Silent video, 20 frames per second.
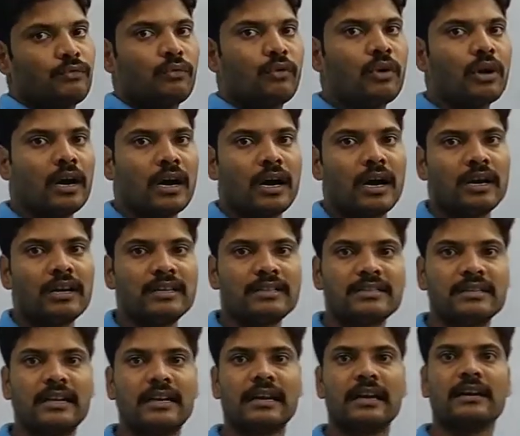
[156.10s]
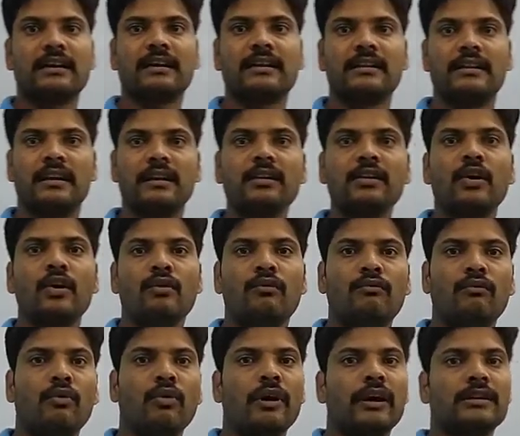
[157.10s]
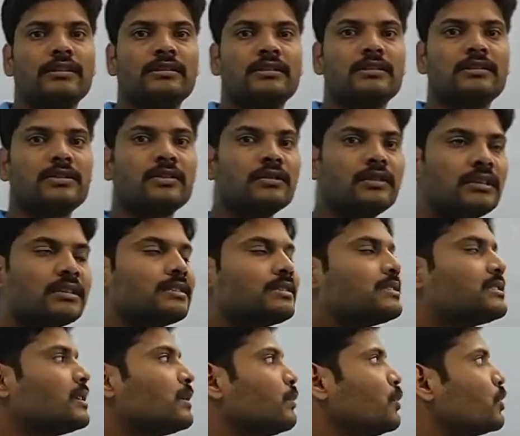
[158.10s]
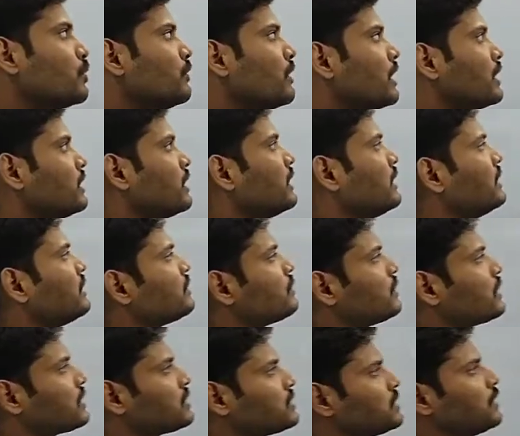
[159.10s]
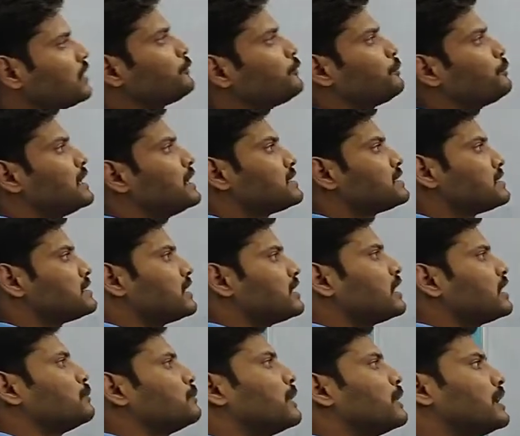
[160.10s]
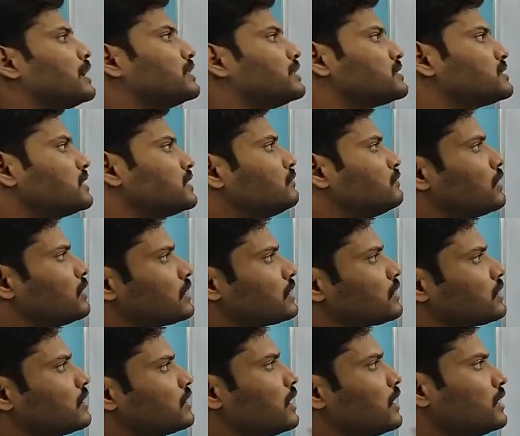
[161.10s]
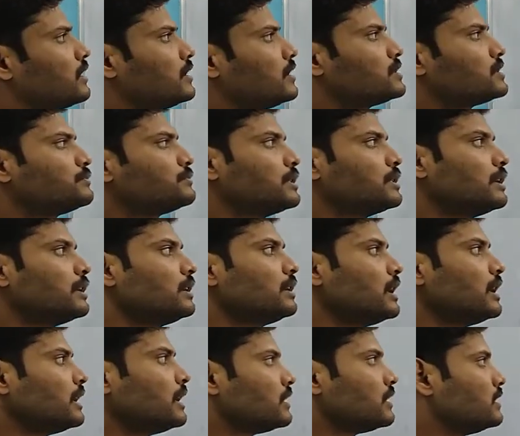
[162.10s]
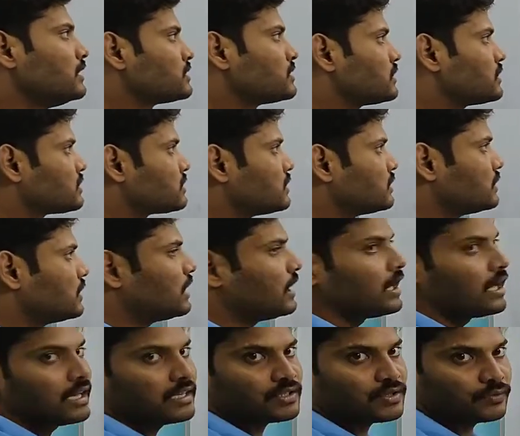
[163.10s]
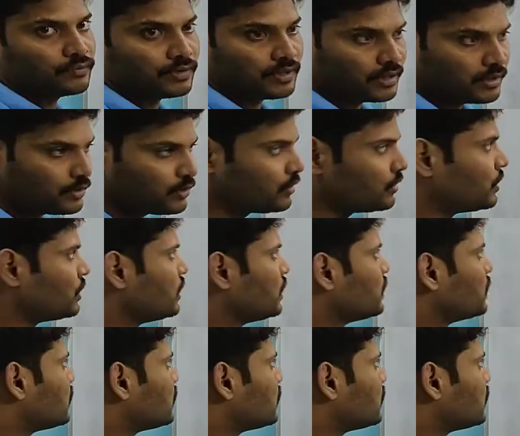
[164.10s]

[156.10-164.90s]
OR is greater than OH. So this is about what here? Introduction of plus I and minus I. What are the orders we had discussed in the last video.